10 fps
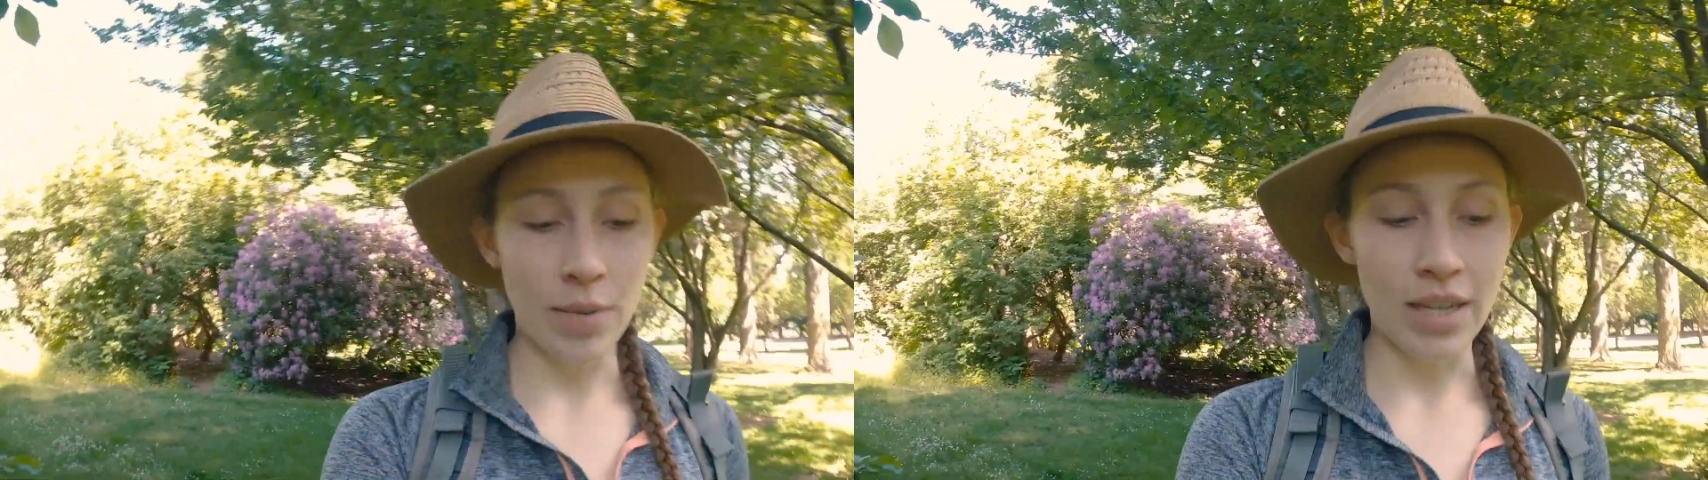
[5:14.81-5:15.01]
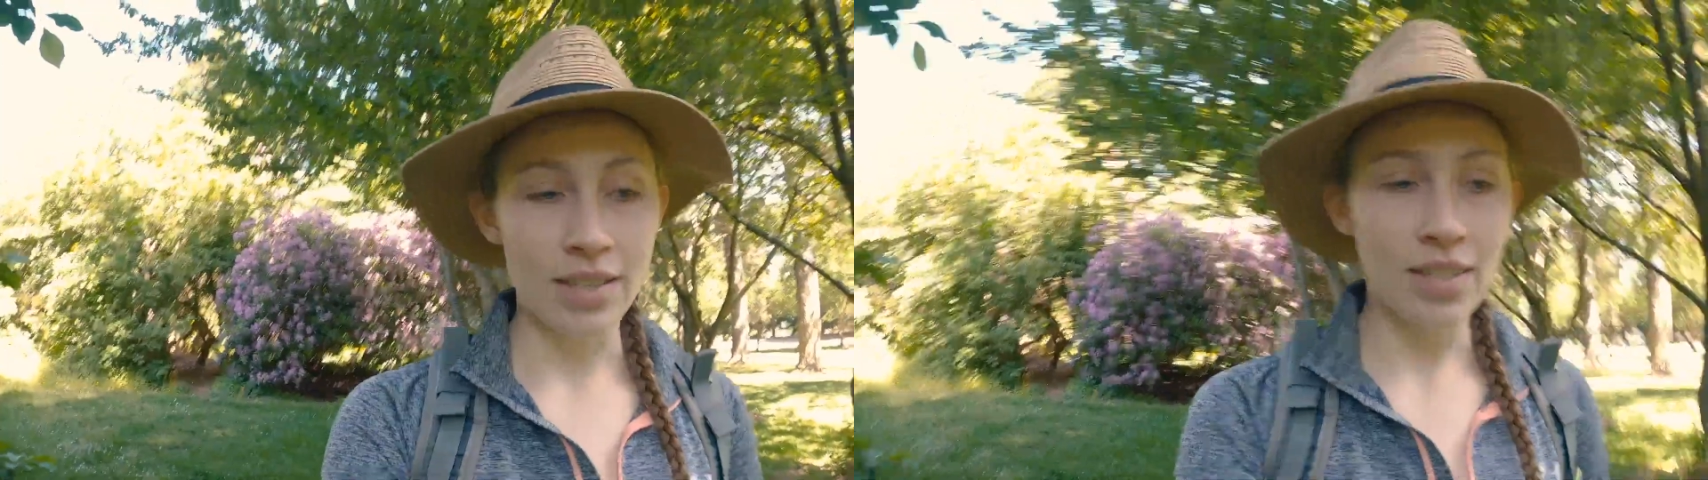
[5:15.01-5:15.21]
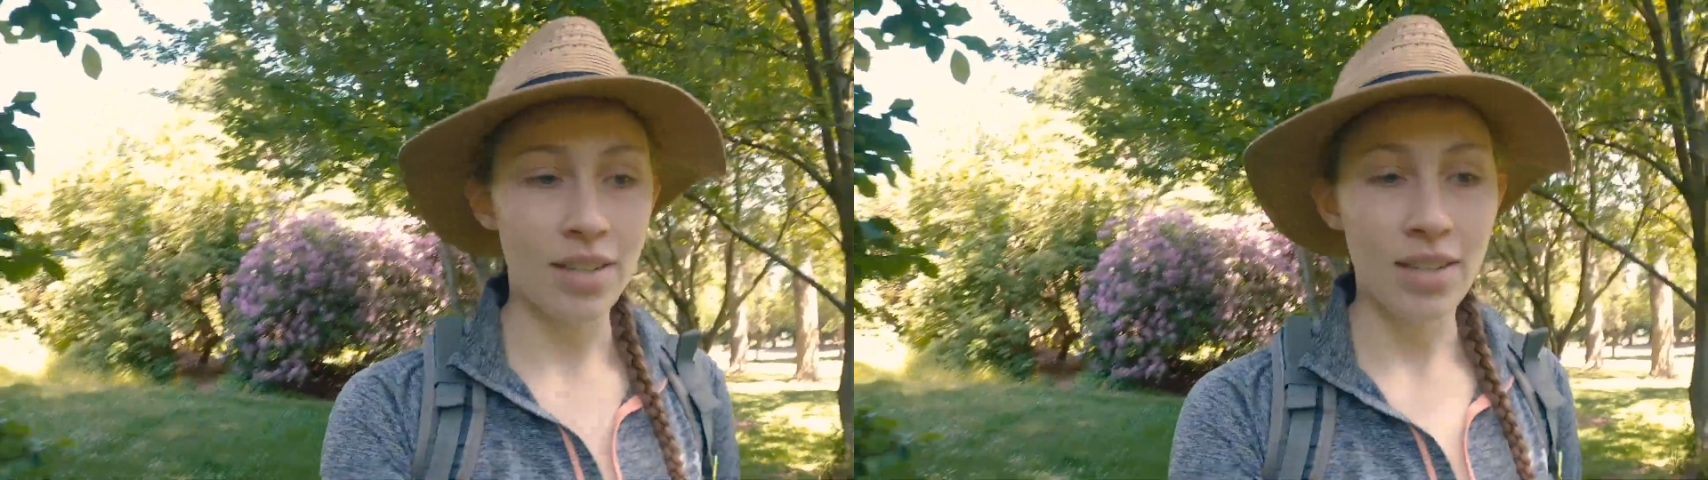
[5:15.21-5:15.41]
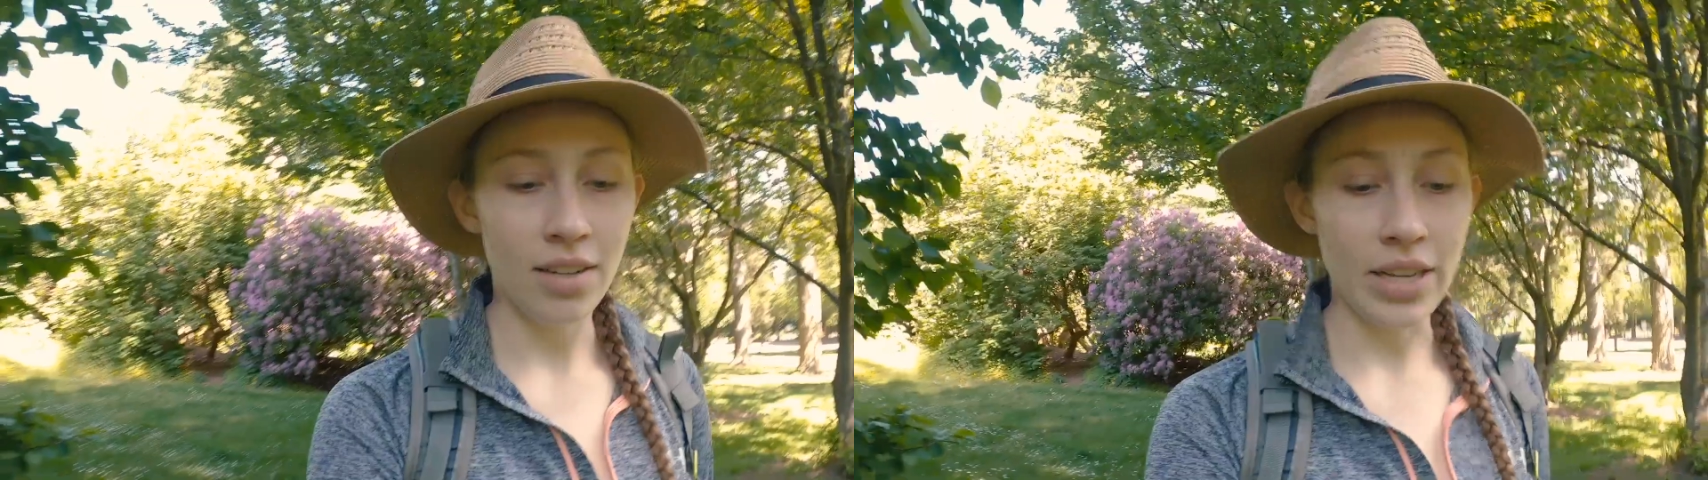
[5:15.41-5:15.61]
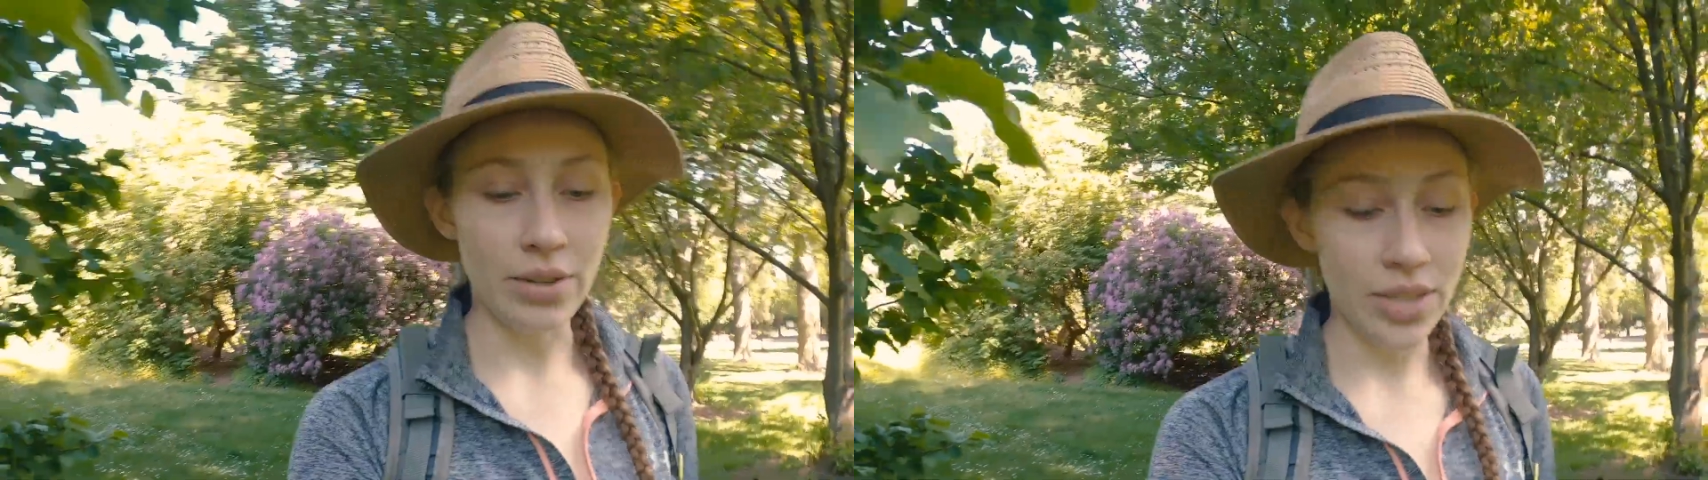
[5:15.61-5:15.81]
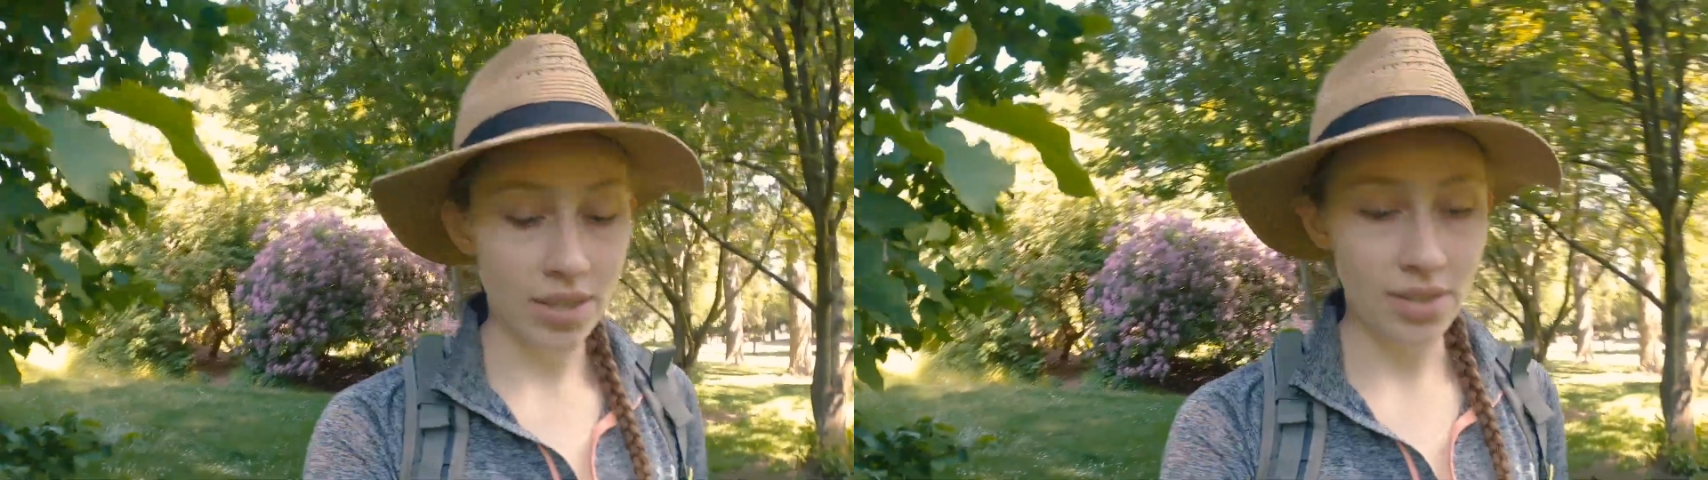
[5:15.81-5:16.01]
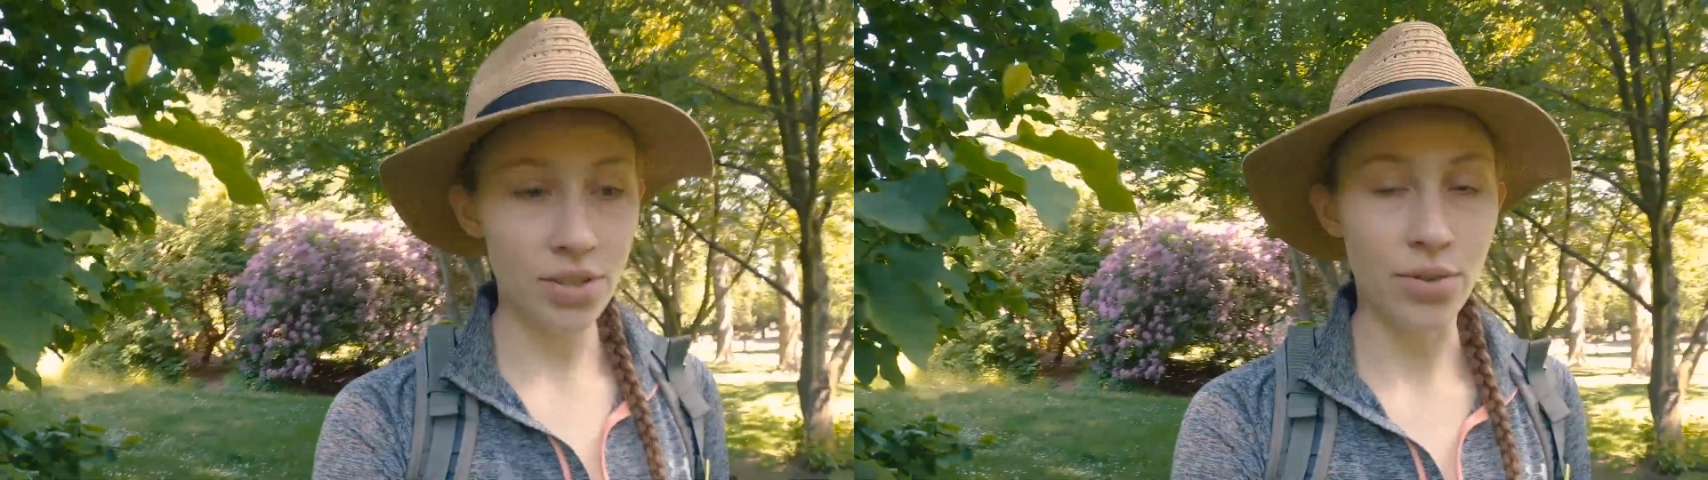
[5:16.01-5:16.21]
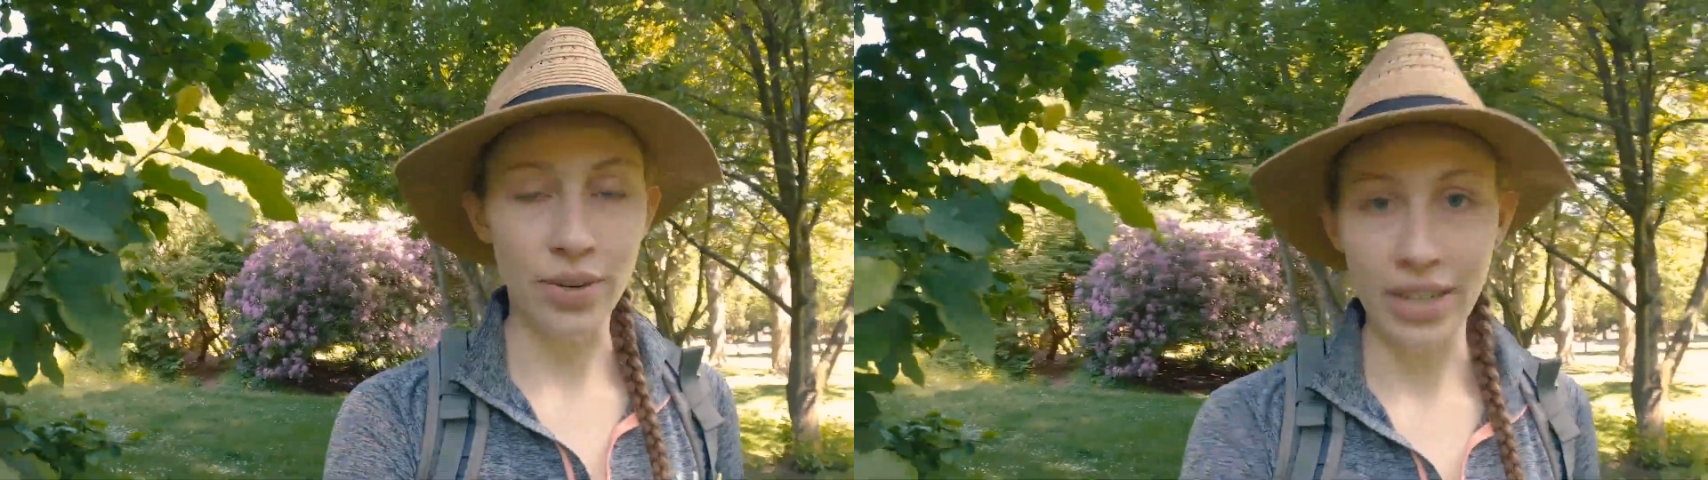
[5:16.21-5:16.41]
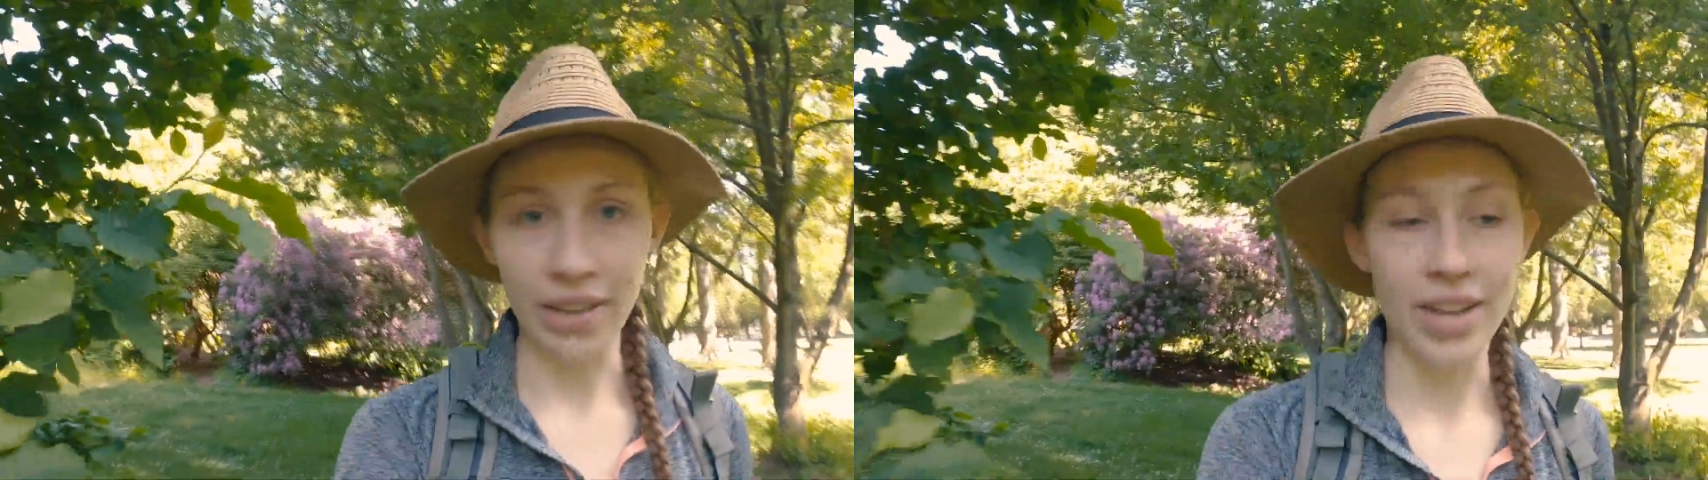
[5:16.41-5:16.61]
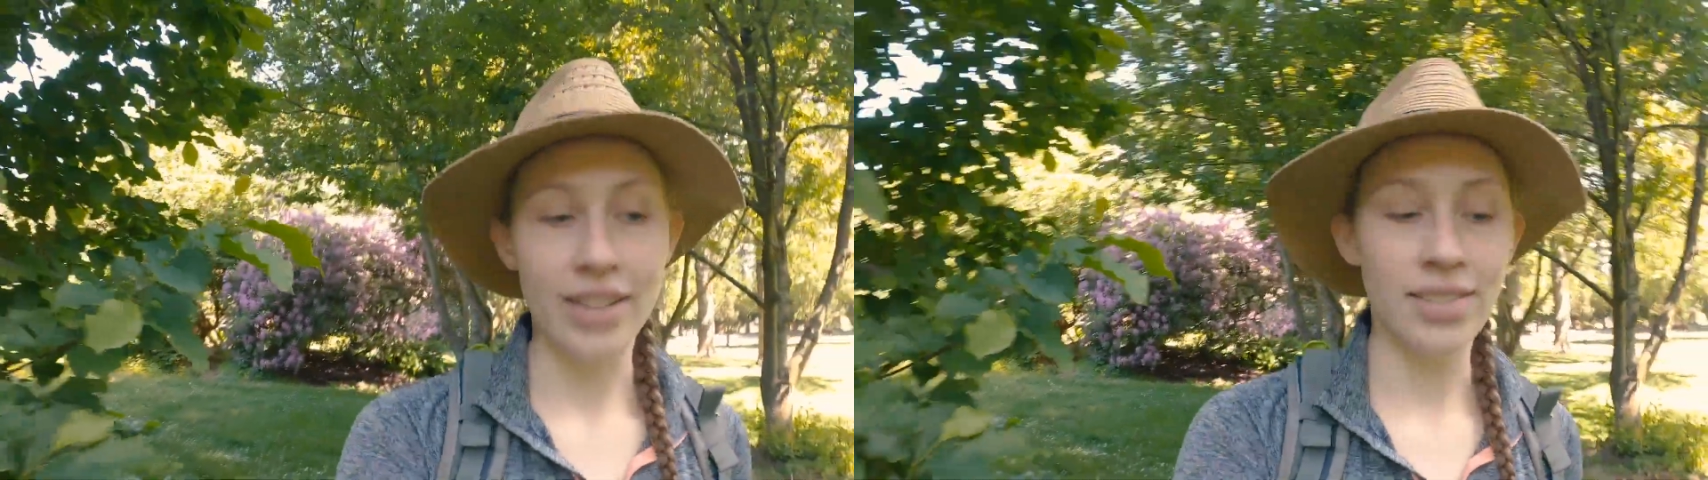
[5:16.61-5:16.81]
because it allows us to
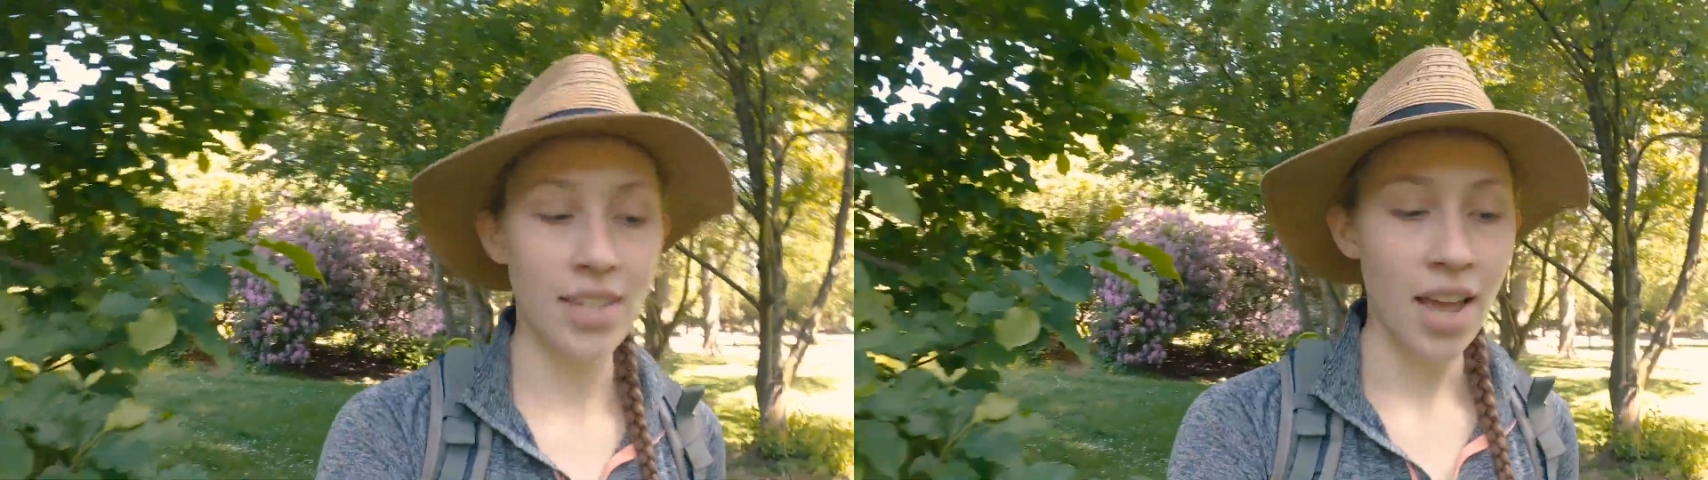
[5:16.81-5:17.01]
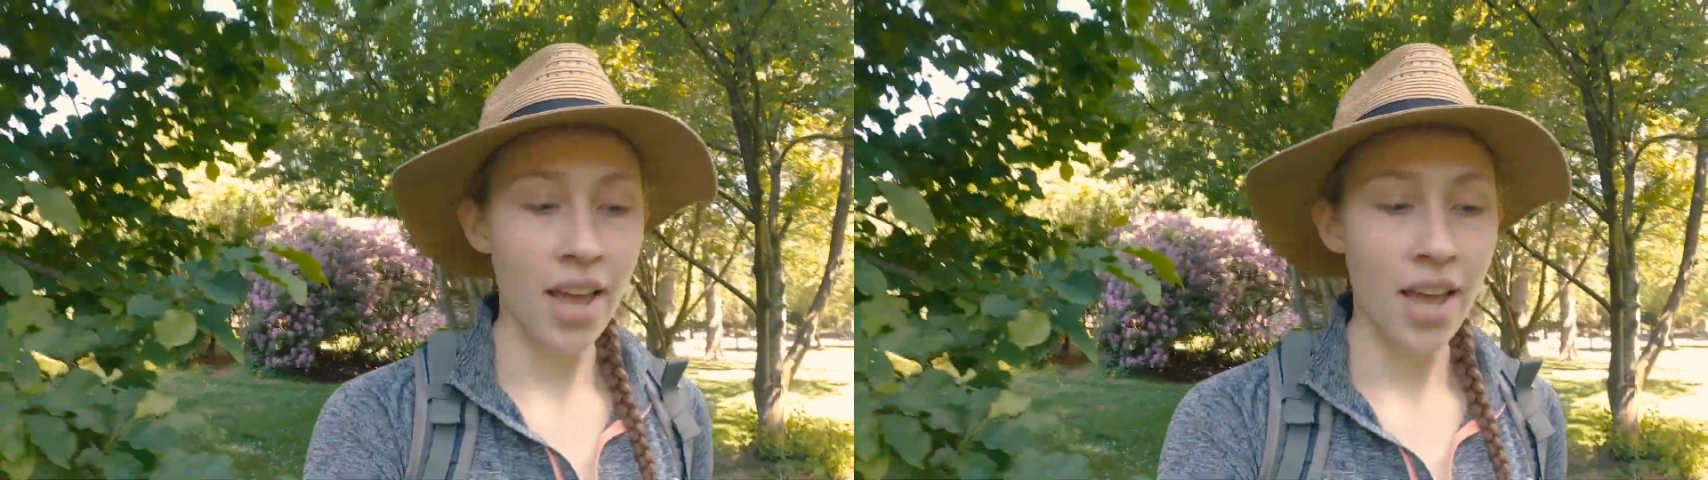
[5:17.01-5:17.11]
realize